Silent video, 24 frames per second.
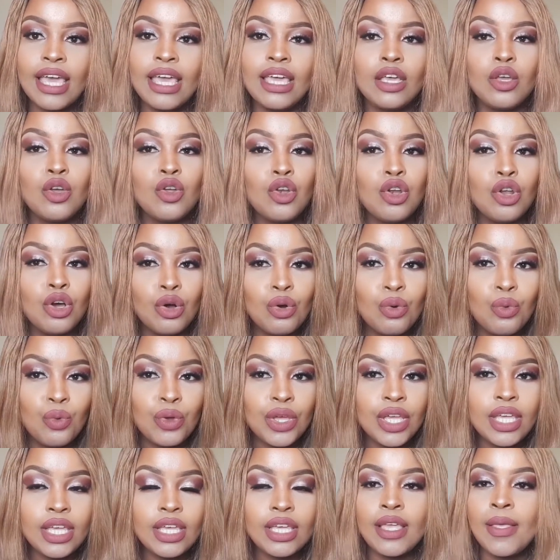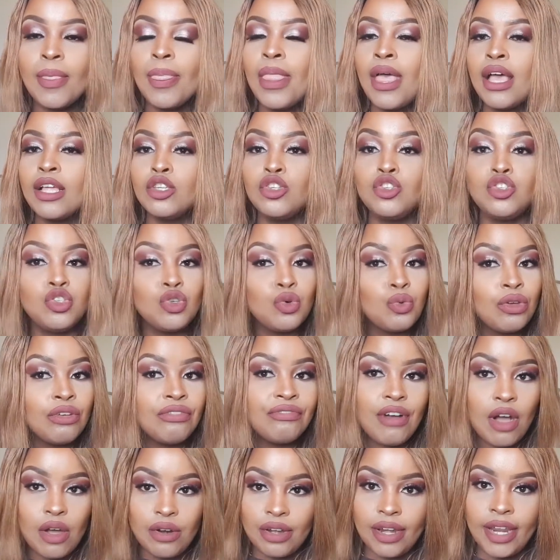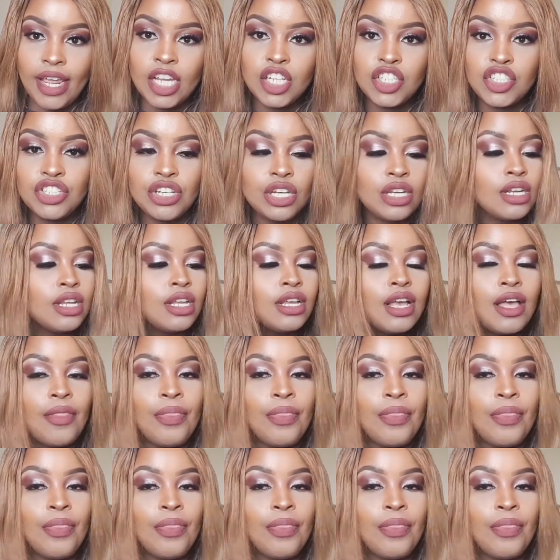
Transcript: a glowy, dewy foundation,